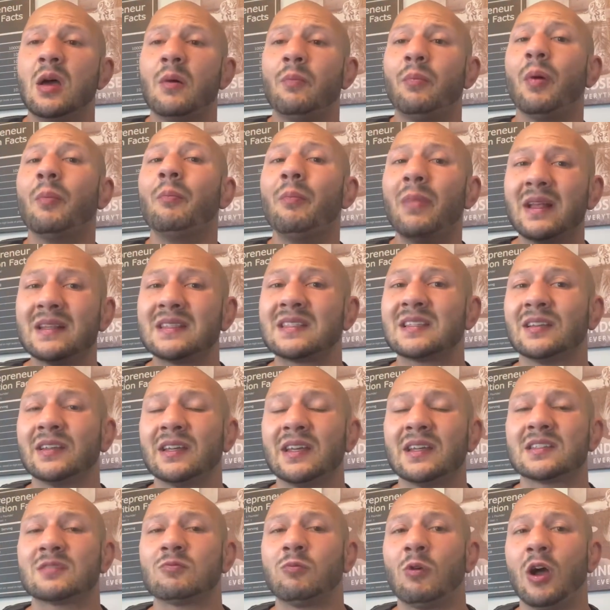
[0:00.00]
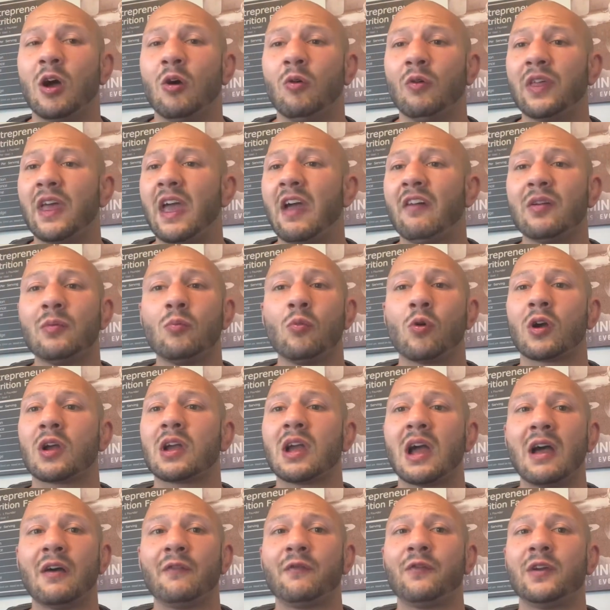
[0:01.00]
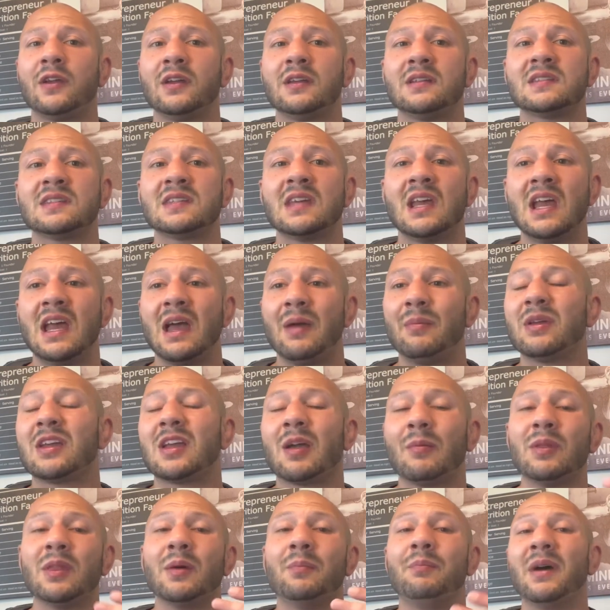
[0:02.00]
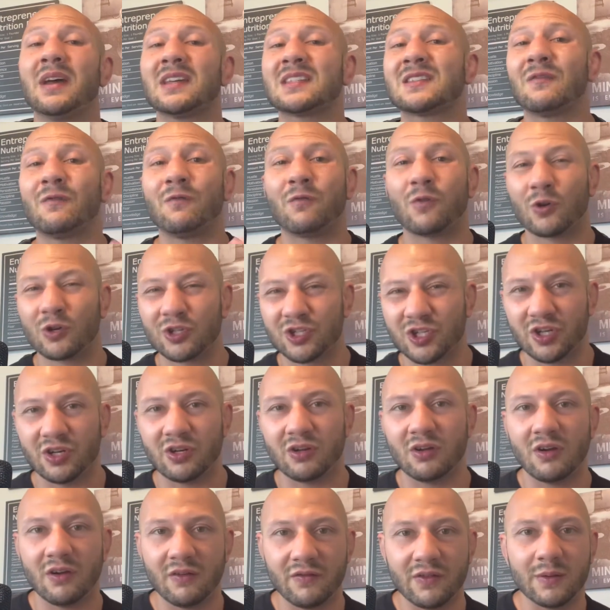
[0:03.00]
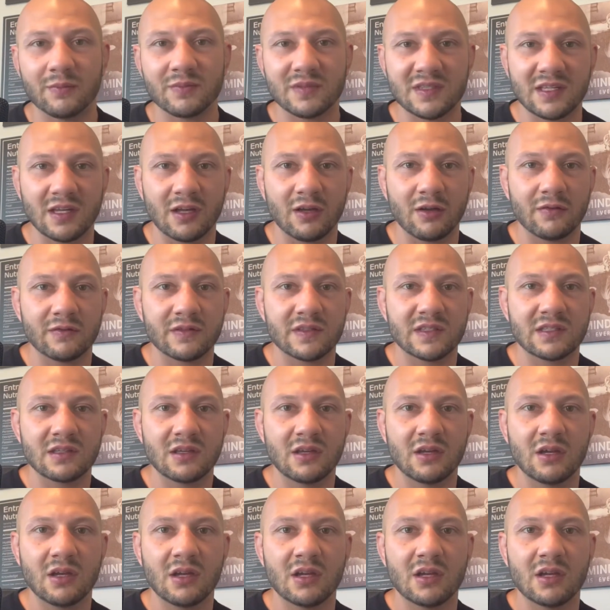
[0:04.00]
but mentally as well, having more confidence and becoming the best version of themselves.